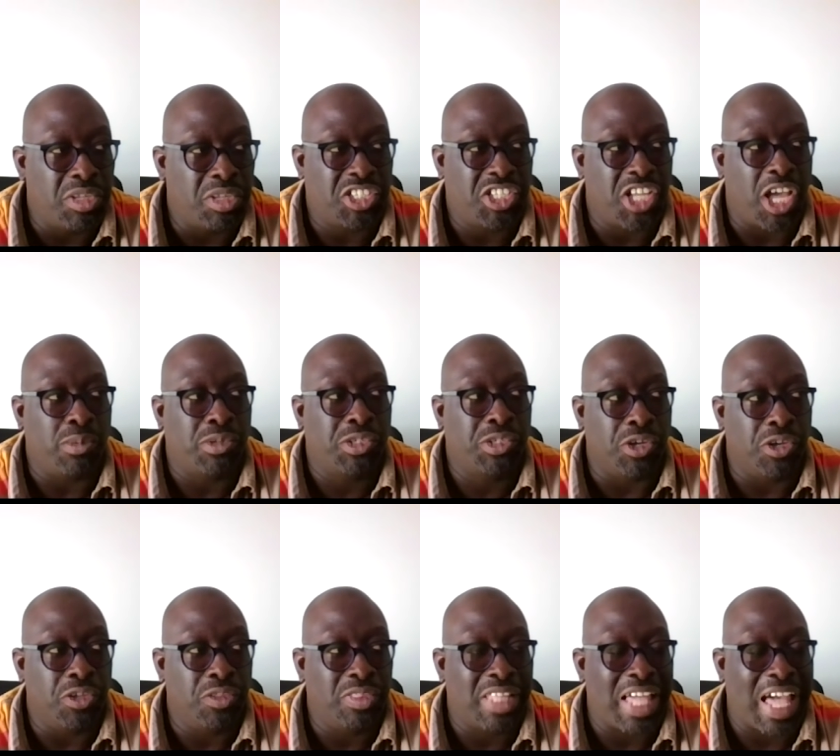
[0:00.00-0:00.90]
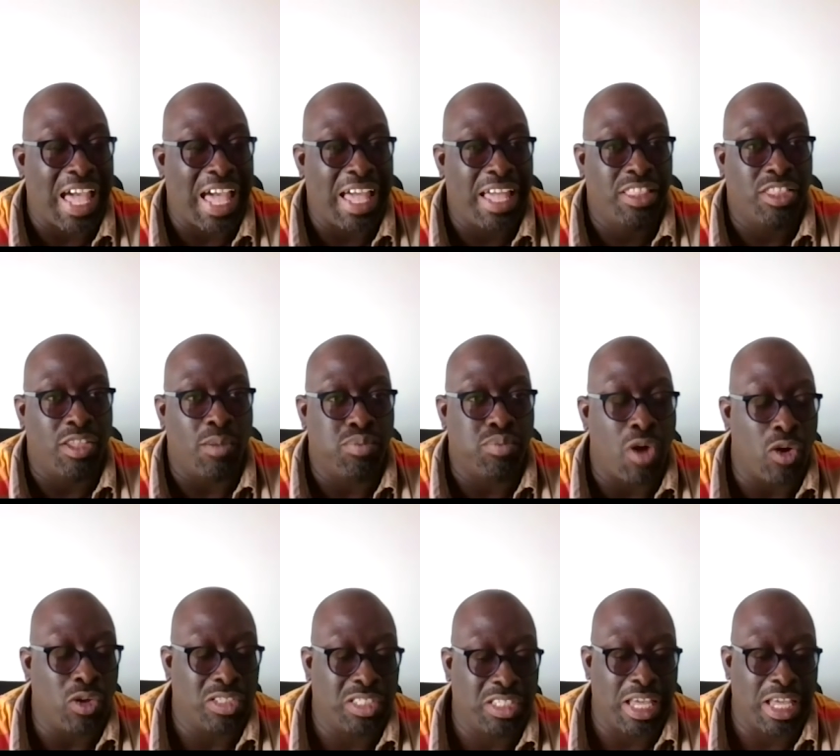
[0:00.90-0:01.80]
perception that the
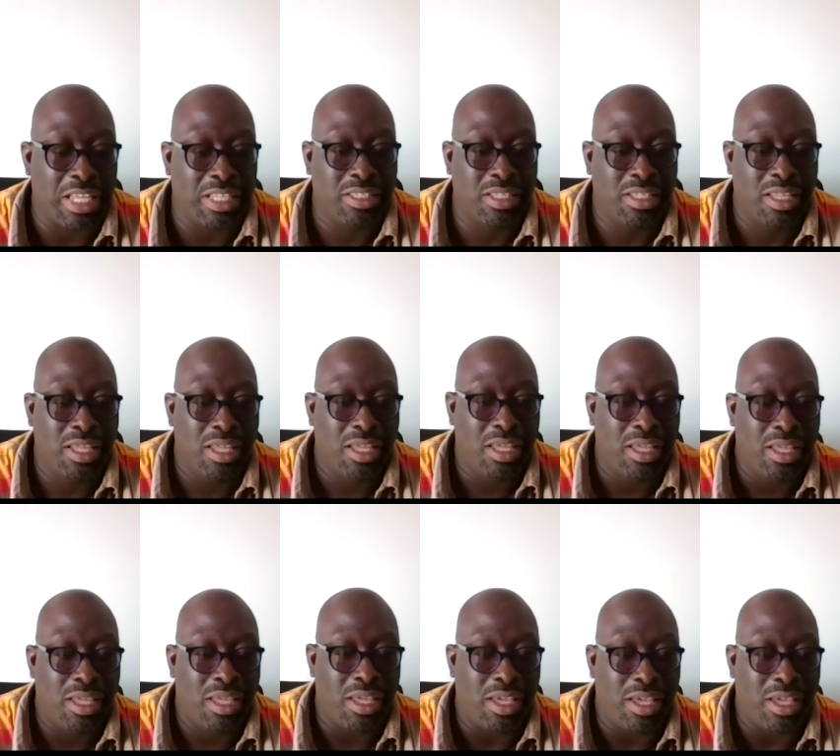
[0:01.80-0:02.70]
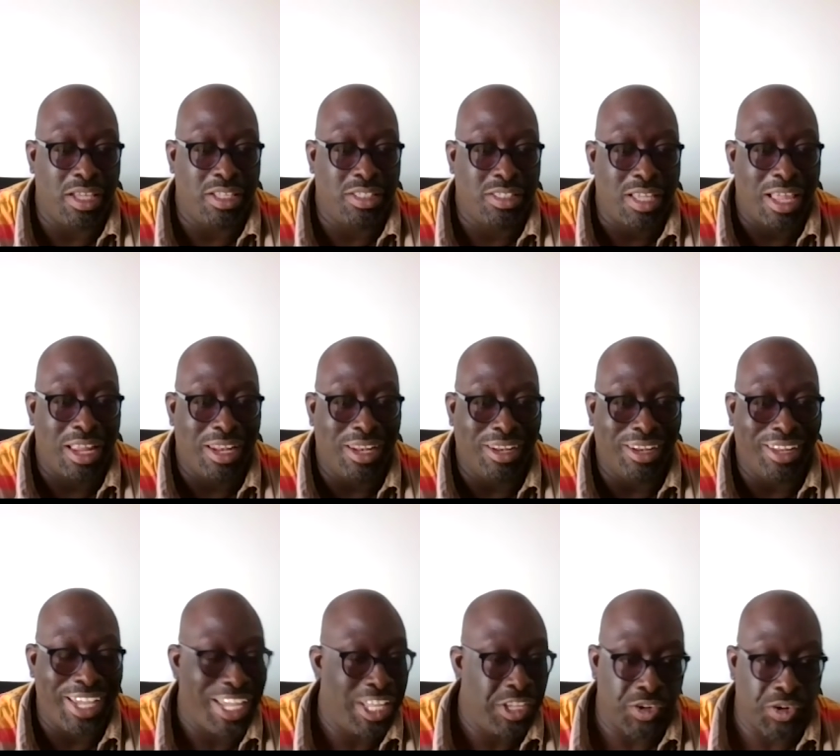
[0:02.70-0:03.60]
process is
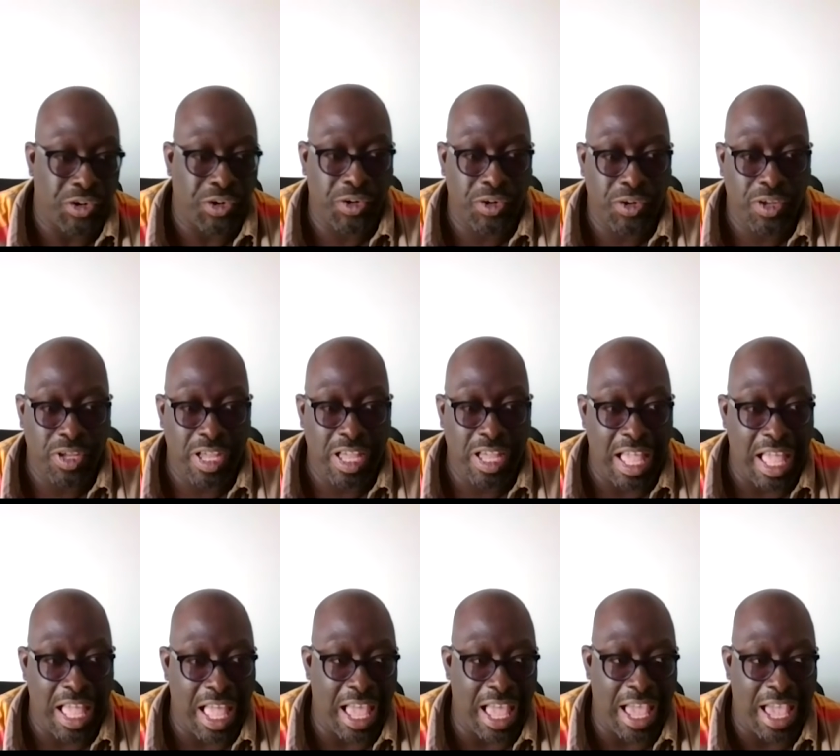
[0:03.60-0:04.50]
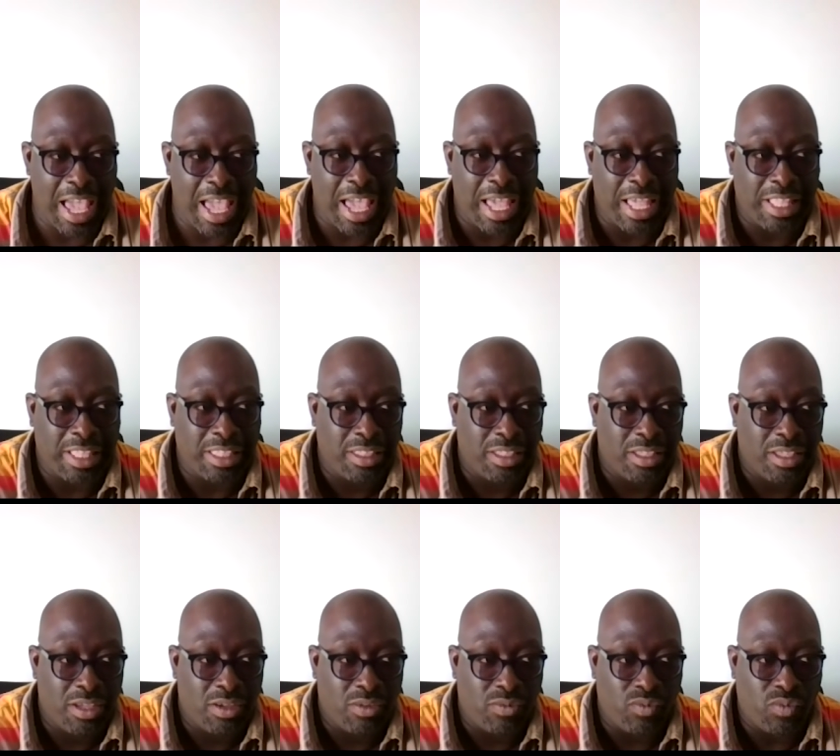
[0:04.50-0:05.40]
linear and
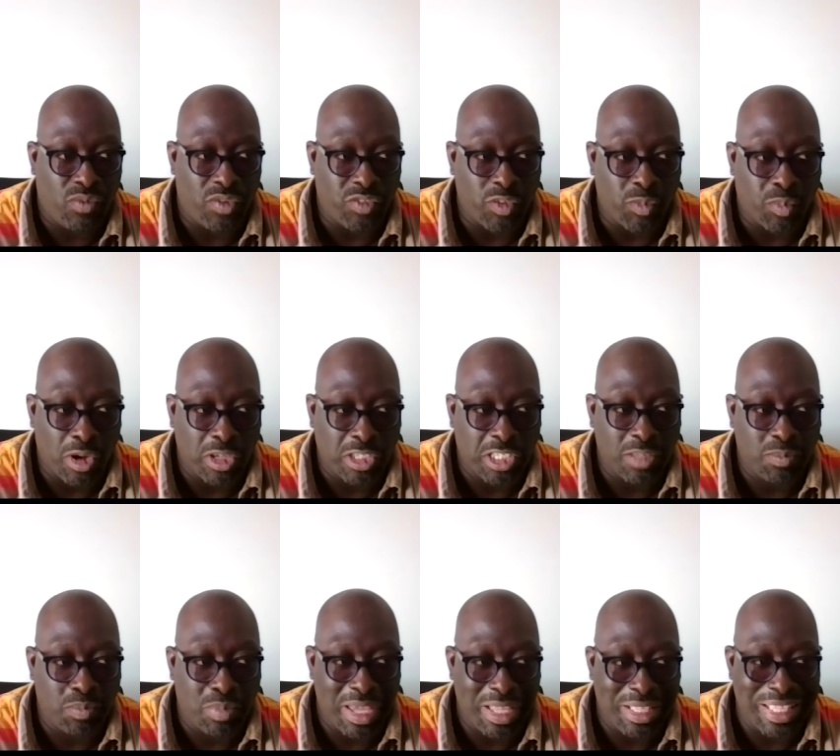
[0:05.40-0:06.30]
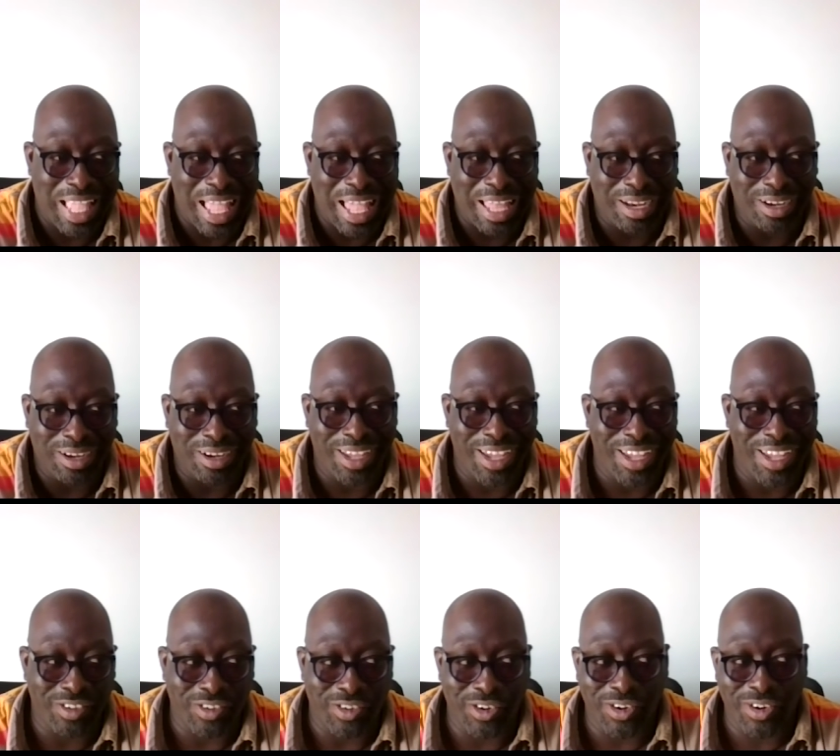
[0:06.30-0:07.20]
with the process being that
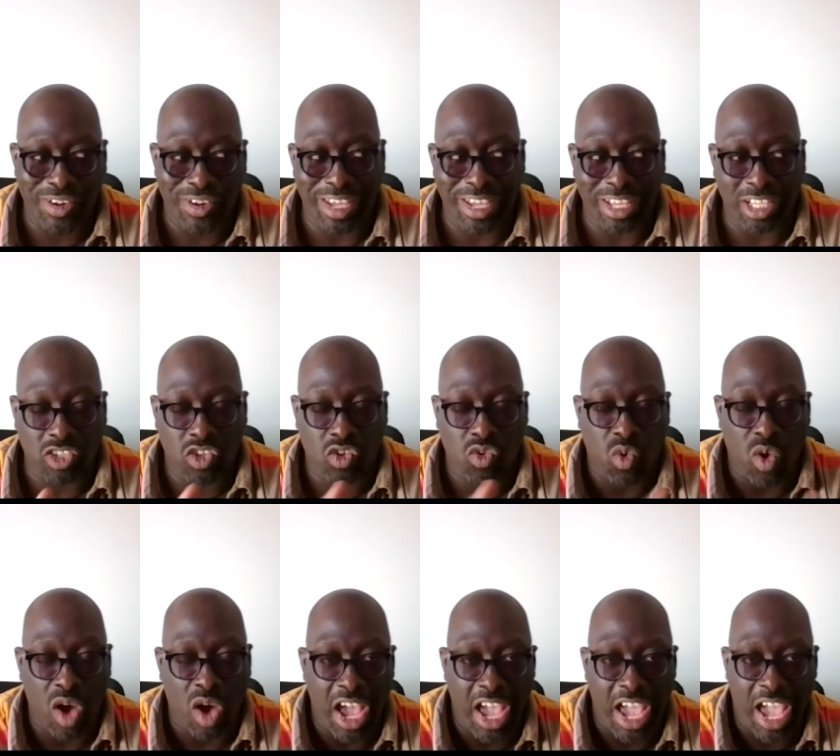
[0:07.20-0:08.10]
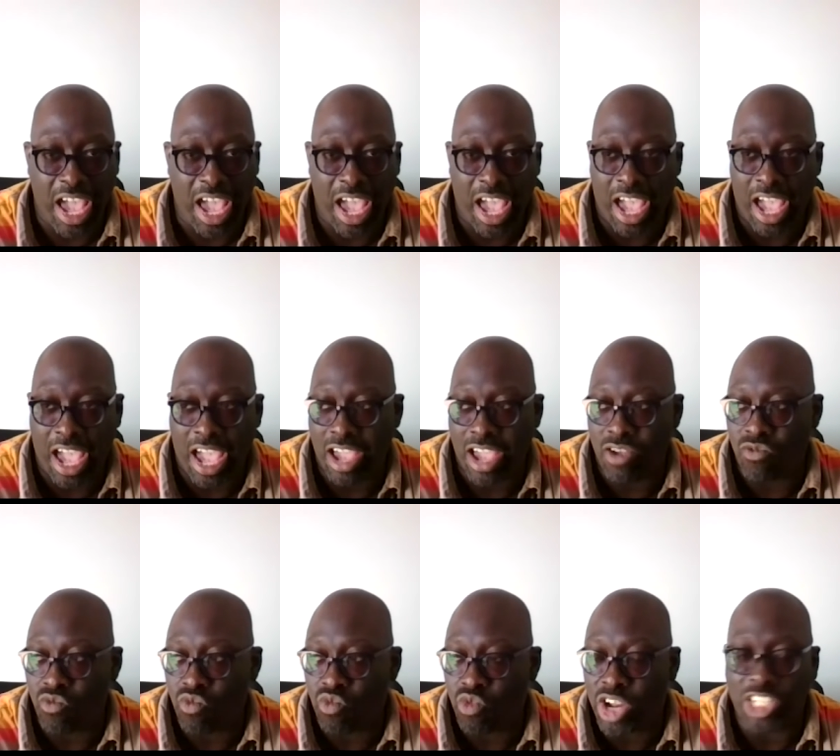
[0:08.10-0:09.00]
linear it's quite
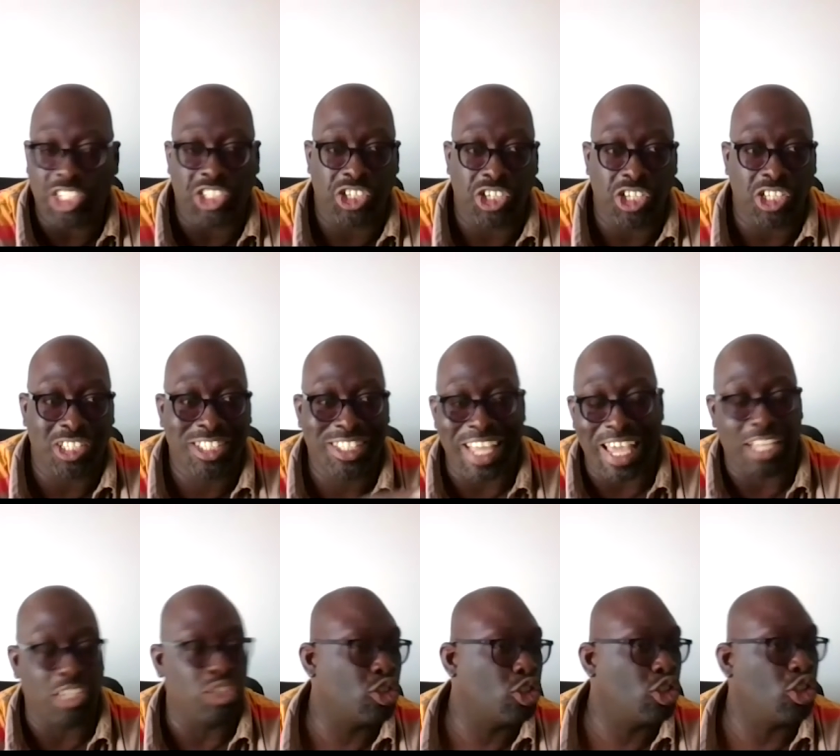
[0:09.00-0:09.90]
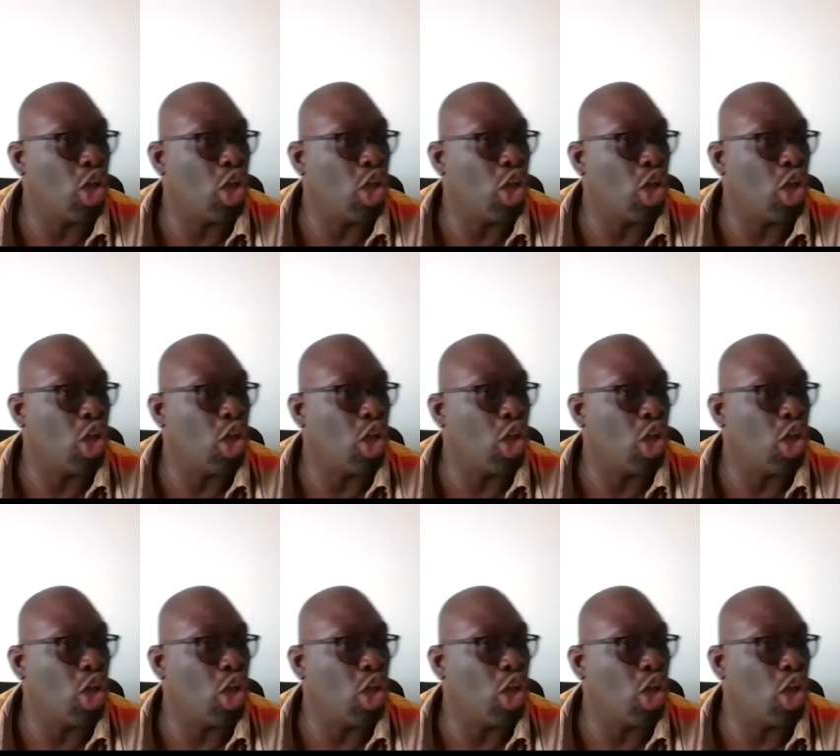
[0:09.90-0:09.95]
a rigid set in